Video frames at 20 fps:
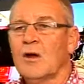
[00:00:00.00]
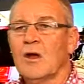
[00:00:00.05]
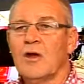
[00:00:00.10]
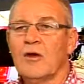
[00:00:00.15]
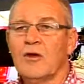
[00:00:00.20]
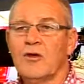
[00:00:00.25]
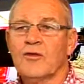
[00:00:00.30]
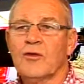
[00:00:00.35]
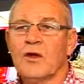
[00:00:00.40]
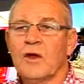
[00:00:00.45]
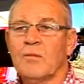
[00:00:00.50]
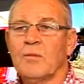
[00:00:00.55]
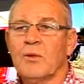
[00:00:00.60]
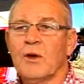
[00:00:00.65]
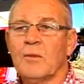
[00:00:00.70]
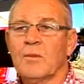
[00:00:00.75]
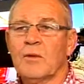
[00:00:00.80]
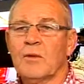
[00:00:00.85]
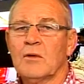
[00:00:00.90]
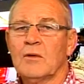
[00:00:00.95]
can you see
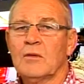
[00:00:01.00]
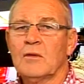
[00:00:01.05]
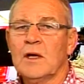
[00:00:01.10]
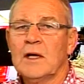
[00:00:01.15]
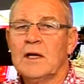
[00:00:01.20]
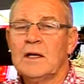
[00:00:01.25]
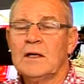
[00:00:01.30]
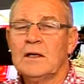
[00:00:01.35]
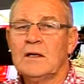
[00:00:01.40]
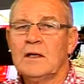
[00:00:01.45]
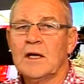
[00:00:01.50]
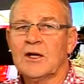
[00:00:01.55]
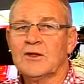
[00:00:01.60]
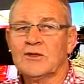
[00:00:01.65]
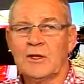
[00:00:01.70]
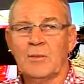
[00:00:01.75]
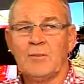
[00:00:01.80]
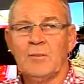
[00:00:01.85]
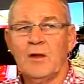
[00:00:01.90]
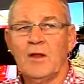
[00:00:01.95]
people
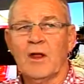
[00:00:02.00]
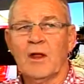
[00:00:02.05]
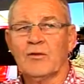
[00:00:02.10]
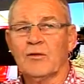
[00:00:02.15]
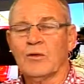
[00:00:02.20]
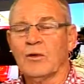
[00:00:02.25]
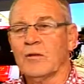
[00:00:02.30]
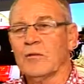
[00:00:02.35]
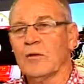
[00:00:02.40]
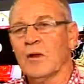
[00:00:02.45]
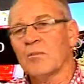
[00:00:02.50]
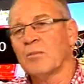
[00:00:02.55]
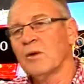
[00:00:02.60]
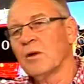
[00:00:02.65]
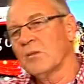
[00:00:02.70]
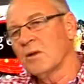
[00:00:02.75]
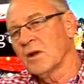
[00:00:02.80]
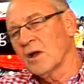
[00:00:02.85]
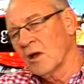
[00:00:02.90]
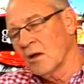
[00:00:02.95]
accepting that sort of, like
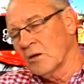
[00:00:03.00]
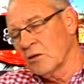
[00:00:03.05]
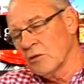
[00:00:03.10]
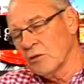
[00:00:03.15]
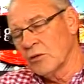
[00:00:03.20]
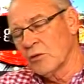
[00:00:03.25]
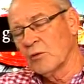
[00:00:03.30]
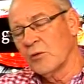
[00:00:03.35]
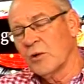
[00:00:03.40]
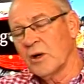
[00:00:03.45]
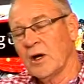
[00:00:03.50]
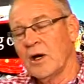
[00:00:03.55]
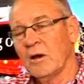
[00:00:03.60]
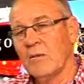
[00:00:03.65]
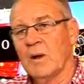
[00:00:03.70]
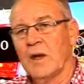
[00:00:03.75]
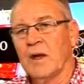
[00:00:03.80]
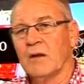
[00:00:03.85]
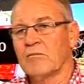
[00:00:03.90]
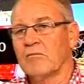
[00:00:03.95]
people going crook already
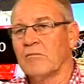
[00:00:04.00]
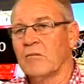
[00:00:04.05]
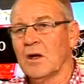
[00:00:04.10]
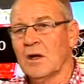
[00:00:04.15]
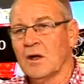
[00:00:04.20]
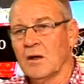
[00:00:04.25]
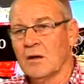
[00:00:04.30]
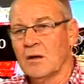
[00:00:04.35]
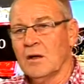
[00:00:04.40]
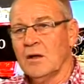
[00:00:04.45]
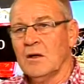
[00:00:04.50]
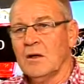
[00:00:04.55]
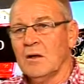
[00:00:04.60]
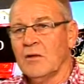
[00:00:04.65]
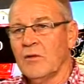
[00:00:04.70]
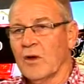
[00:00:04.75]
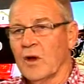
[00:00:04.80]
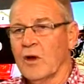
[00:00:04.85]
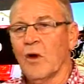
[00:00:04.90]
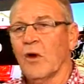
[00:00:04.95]
about the
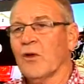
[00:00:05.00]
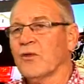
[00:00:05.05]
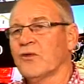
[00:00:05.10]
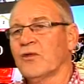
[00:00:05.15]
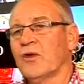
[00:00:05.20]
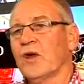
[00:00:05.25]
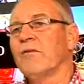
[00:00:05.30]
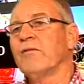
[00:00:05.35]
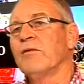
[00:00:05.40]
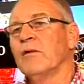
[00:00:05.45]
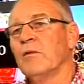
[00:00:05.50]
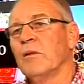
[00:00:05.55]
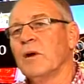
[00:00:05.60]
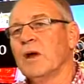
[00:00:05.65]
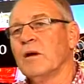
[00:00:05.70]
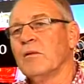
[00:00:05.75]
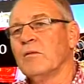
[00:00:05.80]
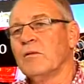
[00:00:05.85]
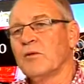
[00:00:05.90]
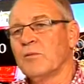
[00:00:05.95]
costs
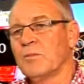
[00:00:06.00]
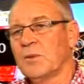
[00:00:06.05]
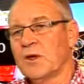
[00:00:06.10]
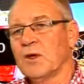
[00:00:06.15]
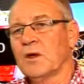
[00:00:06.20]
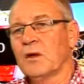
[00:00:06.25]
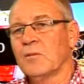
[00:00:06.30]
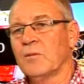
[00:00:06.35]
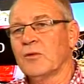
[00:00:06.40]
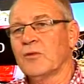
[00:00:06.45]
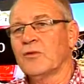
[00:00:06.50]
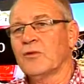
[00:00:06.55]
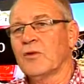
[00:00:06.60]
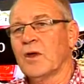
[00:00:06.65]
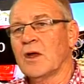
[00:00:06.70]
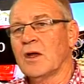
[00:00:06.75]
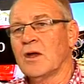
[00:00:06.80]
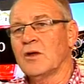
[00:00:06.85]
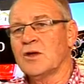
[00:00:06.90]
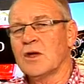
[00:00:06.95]
everywhere, particularly with
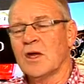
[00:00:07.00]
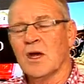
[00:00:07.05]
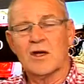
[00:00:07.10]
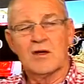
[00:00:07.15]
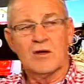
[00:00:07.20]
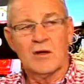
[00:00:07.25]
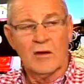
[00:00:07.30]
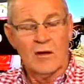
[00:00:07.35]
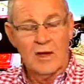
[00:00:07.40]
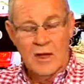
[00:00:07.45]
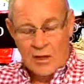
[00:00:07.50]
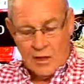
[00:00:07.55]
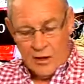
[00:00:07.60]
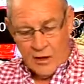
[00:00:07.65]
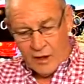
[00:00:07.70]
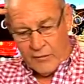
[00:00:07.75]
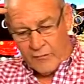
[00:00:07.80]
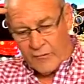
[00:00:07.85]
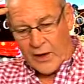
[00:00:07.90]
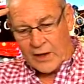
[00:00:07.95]
education?
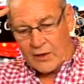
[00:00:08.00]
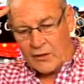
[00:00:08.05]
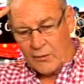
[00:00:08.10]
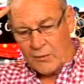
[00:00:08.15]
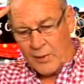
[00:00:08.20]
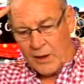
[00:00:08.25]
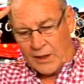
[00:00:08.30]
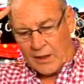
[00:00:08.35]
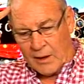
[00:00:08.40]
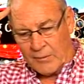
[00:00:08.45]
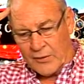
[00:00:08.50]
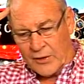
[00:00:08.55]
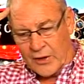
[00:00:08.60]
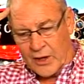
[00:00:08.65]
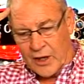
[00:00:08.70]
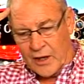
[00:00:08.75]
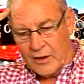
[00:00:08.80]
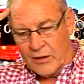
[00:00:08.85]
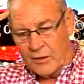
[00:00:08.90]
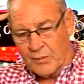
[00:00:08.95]
In fact, I picked up
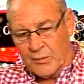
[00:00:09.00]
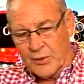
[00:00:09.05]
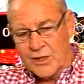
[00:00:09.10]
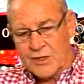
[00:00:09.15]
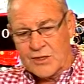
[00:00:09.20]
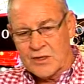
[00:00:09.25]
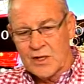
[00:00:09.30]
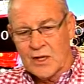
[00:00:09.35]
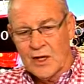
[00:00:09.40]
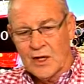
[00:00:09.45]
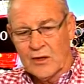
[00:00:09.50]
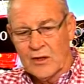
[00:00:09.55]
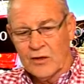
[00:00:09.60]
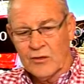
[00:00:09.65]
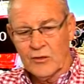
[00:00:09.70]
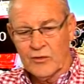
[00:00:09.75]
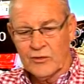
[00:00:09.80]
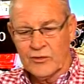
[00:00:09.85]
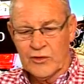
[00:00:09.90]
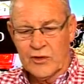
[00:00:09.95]
today in the press today,
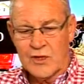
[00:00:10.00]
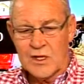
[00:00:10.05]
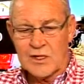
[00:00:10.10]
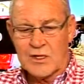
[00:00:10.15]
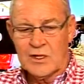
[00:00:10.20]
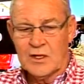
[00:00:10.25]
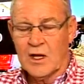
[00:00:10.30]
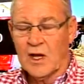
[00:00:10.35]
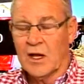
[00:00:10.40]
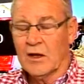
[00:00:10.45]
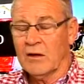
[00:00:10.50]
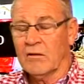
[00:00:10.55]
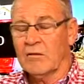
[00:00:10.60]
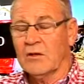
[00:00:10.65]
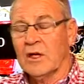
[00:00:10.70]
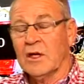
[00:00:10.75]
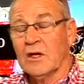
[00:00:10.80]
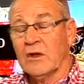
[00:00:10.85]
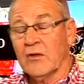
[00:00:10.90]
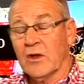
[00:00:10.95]
they're suggesting now
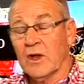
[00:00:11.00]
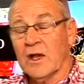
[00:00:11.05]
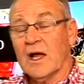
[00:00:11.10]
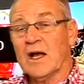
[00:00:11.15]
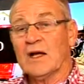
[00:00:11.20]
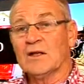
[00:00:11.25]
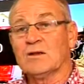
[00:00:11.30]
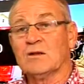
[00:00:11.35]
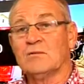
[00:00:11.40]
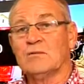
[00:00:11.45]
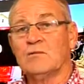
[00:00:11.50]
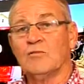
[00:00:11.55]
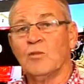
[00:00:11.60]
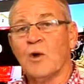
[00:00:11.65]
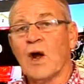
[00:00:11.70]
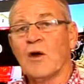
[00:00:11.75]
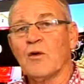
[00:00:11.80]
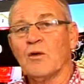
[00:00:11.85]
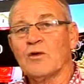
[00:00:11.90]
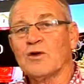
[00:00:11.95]
the last
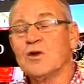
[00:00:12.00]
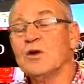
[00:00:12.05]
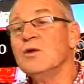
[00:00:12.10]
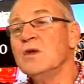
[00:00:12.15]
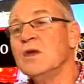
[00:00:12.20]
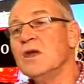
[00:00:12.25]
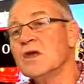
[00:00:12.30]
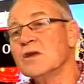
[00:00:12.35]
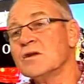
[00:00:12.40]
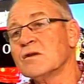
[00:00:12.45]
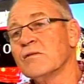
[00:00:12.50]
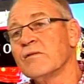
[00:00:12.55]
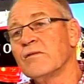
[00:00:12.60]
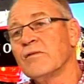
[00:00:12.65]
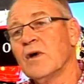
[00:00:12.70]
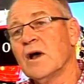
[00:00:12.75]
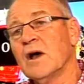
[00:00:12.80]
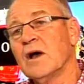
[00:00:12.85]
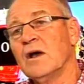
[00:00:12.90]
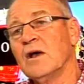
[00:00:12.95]
1 or 2 years
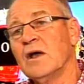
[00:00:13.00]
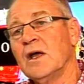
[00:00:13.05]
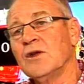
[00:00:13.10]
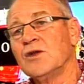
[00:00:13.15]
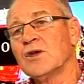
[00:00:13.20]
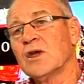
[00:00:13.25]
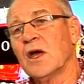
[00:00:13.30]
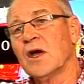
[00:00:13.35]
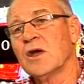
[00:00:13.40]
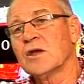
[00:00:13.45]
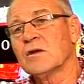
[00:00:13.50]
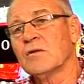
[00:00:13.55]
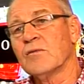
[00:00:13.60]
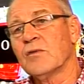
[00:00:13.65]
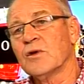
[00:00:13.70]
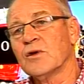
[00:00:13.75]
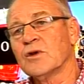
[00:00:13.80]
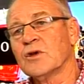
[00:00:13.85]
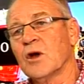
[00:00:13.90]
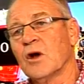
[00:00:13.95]
of education
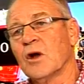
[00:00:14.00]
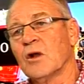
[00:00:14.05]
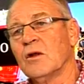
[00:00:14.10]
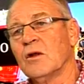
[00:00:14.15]
for a child,